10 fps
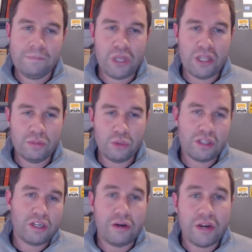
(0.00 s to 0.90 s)
And with
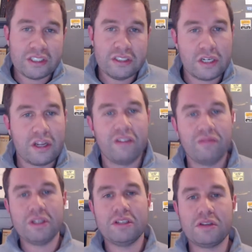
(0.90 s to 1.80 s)
the direction that
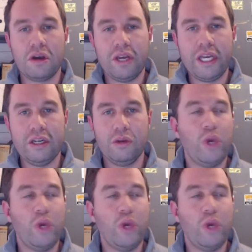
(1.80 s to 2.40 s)
government is going in,